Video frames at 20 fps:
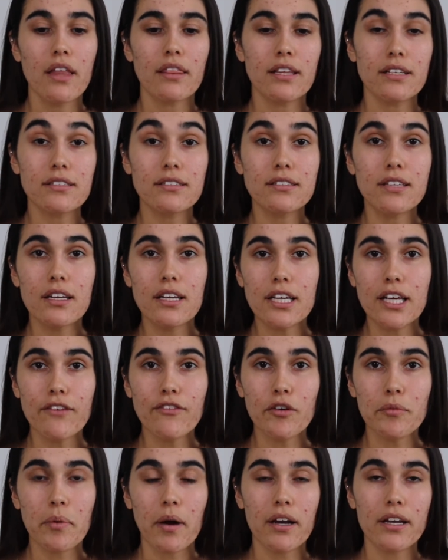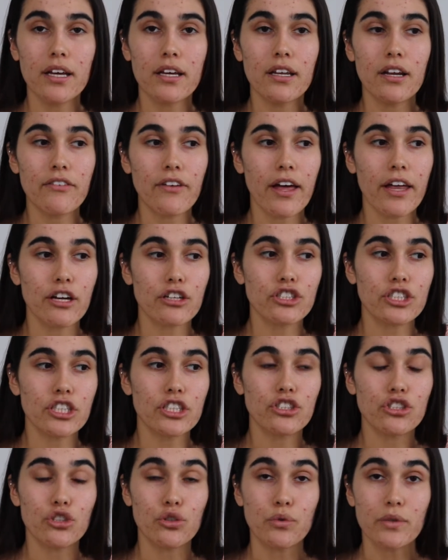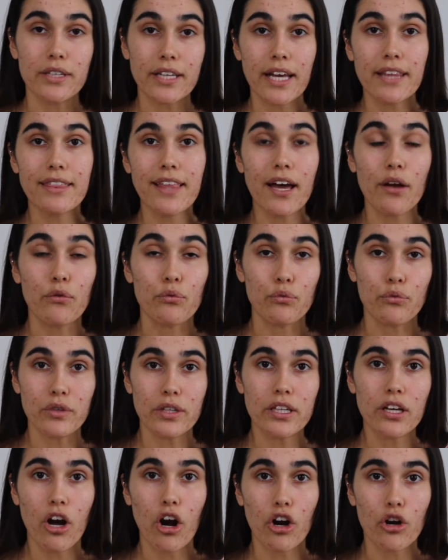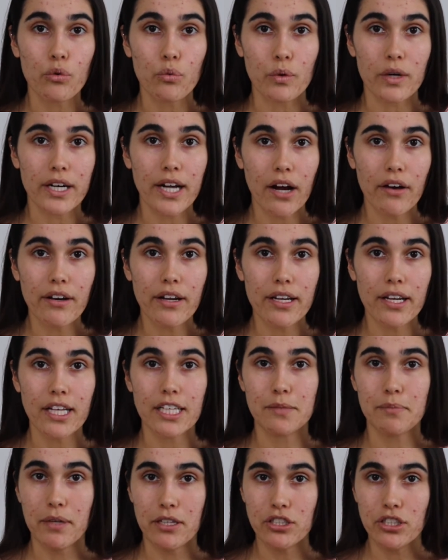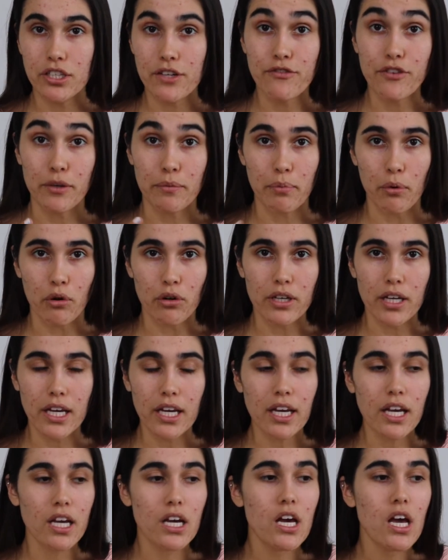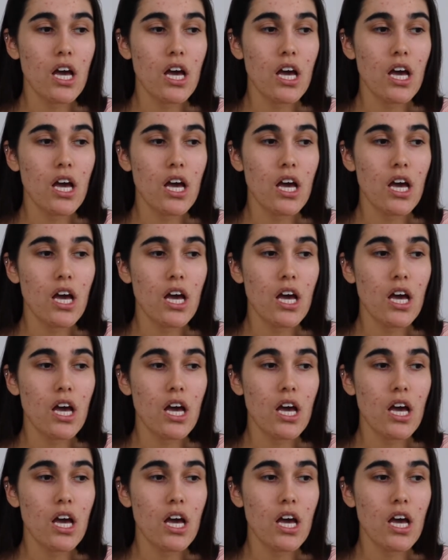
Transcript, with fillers: This is gonna give your body enough energy to get that really hard workout in, especially if you're bulking.